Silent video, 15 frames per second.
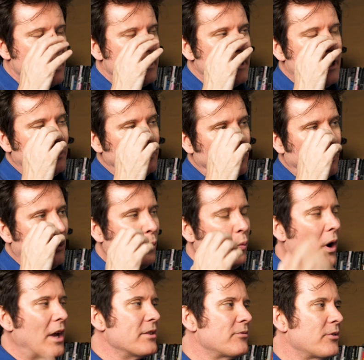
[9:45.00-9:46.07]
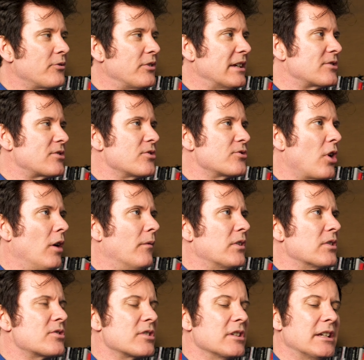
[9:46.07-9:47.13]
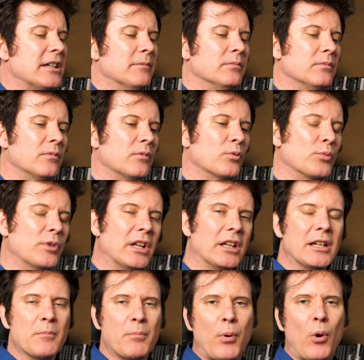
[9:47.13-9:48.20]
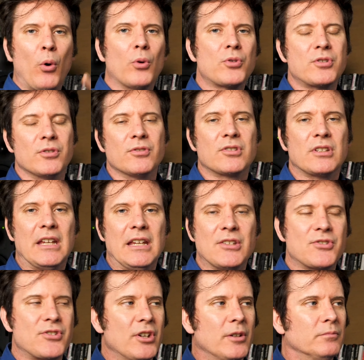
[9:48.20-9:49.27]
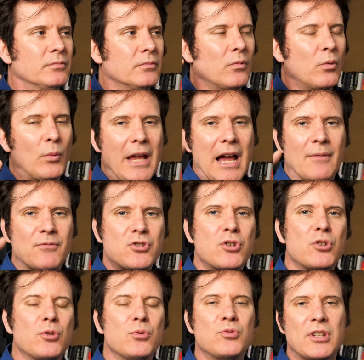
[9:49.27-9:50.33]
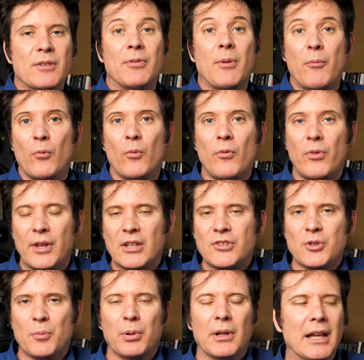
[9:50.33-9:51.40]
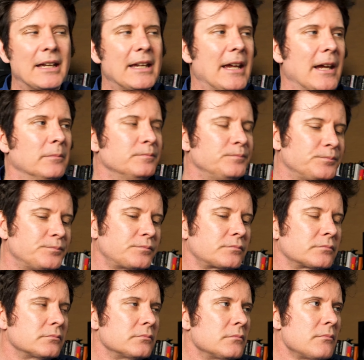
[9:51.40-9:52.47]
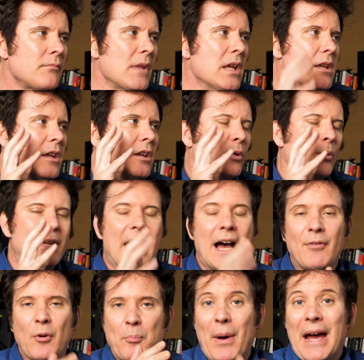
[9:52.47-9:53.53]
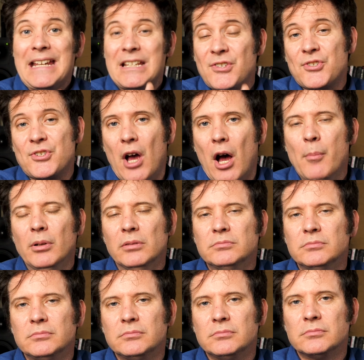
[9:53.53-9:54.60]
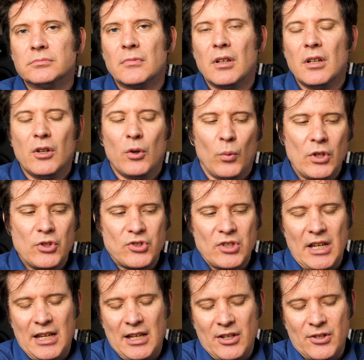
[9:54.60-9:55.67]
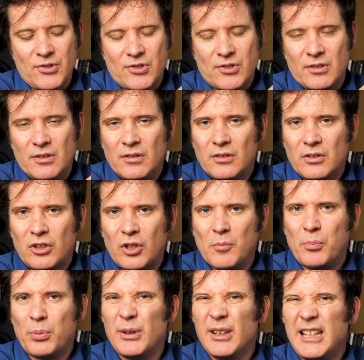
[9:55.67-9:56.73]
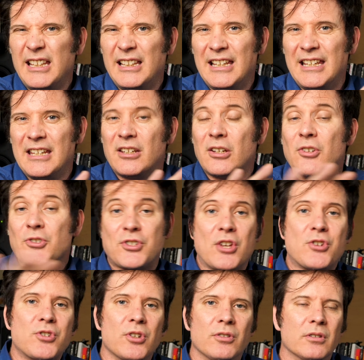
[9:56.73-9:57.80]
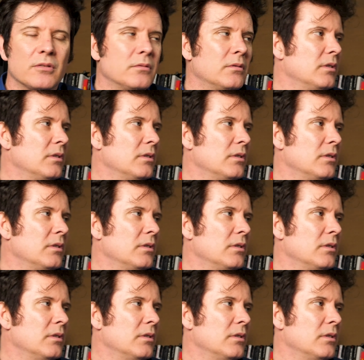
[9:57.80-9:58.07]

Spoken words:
Now, one of the things that's obviously really important is that we have two different things at play here. We have a bass sub, which is completely consistent.